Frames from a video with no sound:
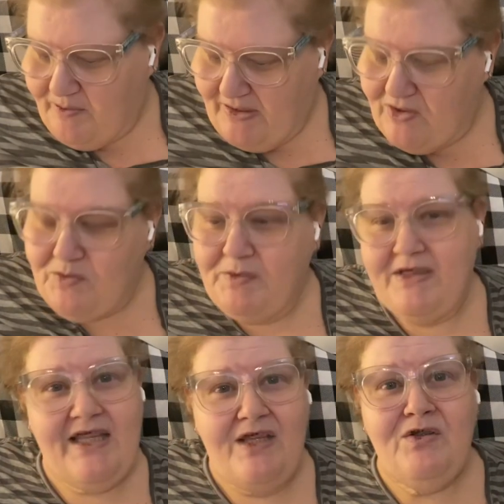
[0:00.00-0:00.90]
much,
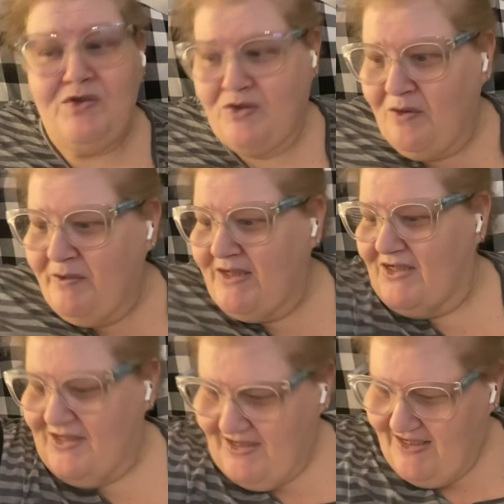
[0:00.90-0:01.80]
but thank you so much.
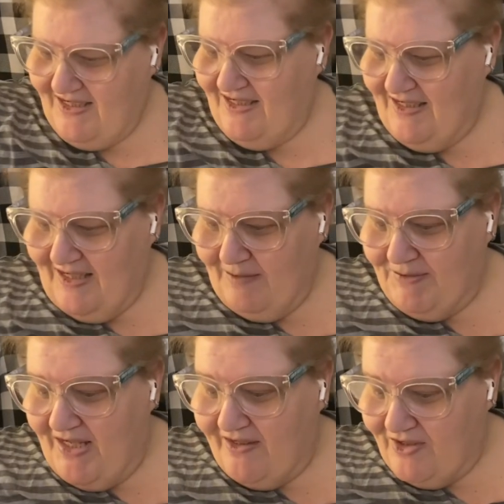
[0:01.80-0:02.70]
I'm
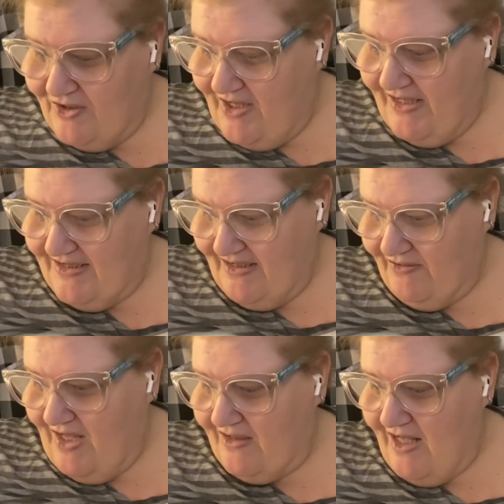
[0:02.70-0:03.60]
not going to cry because I've
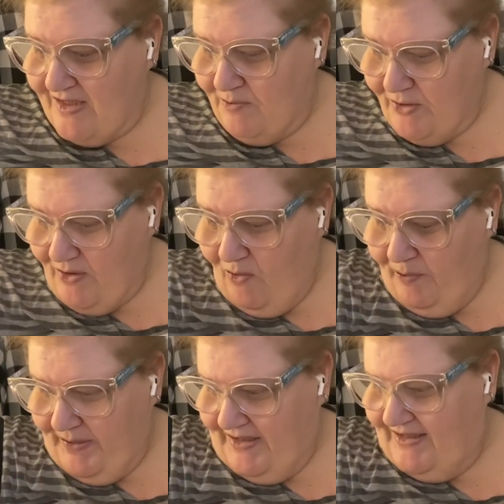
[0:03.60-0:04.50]
got lots more to
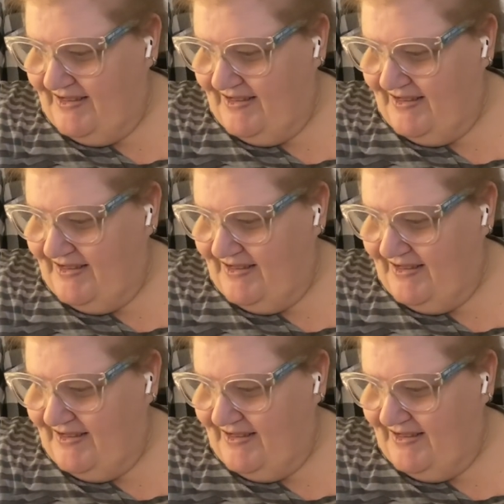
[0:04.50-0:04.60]
open.